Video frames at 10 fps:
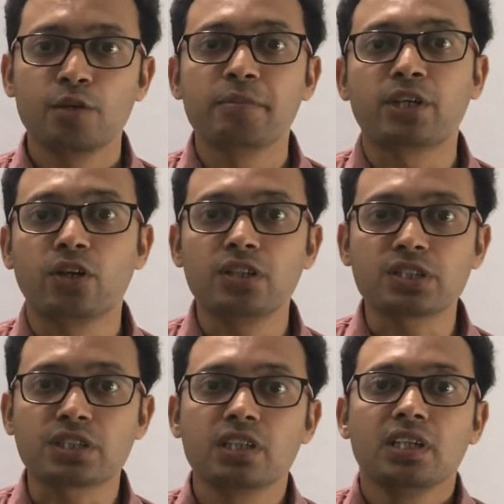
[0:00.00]

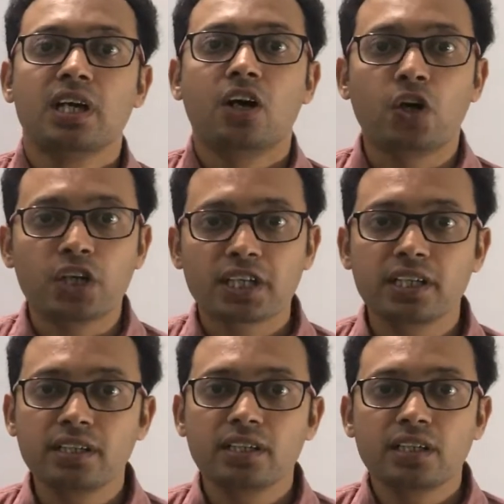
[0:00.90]
because
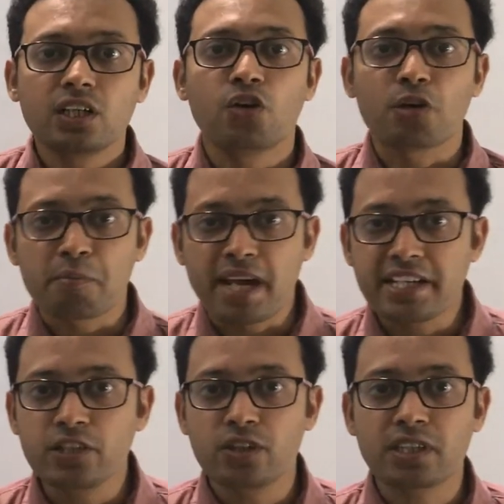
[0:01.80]
organ or
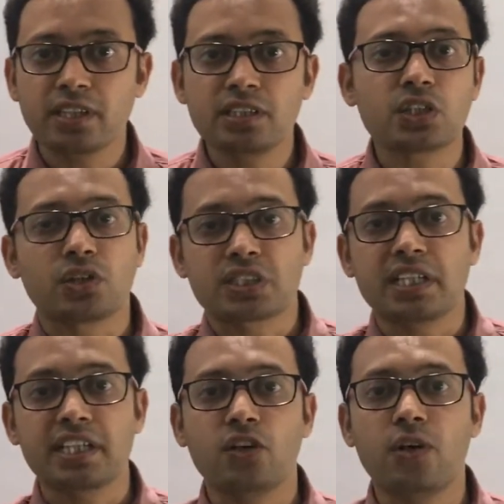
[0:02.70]
many organs or
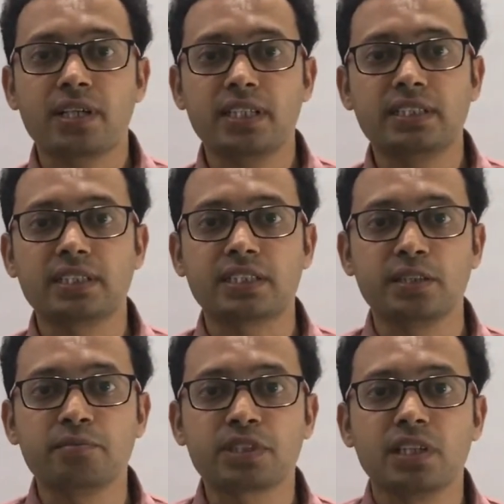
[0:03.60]
certain organ
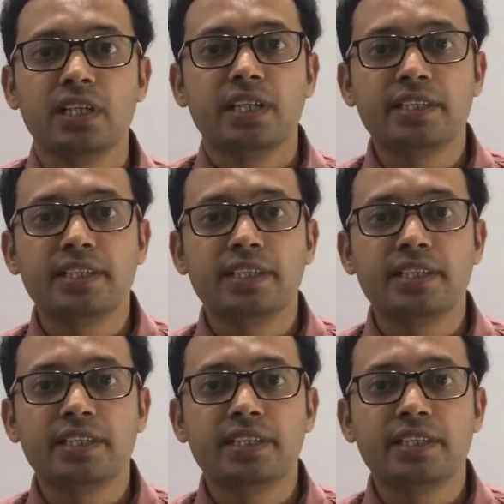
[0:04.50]
systems,